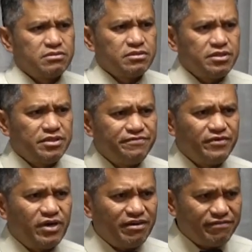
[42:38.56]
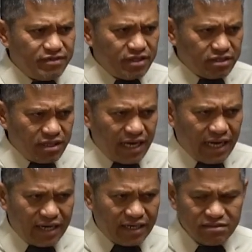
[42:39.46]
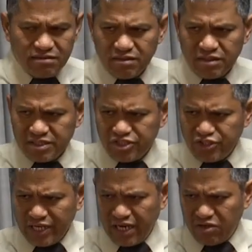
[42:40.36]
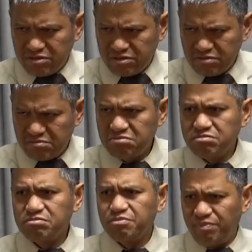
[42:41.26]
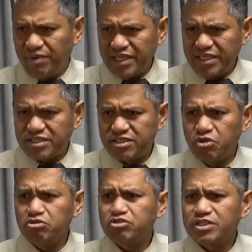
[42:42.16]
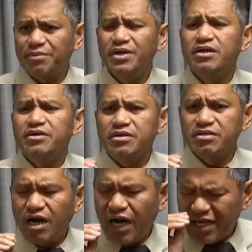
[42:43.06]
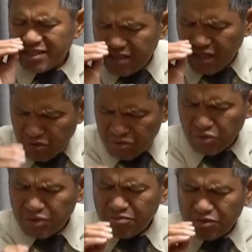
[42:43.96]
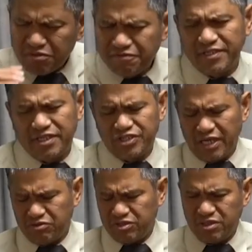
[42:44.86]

If you have that heart that is jealous, please, no time. Ask the Lord to remove that jealousy.